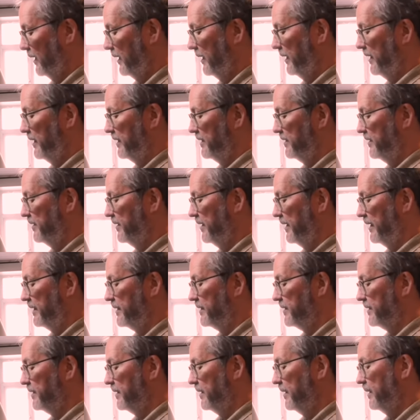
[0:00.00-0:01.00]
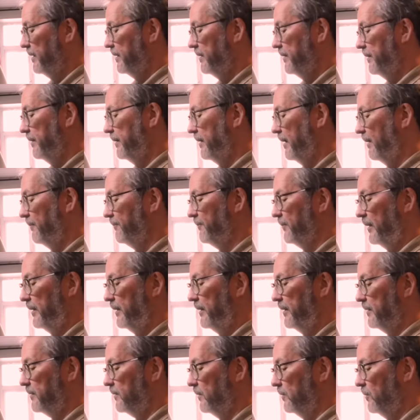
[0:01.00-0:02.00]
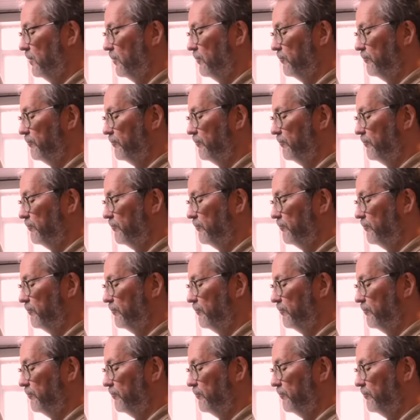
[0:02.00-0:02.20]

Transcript: is this lovely little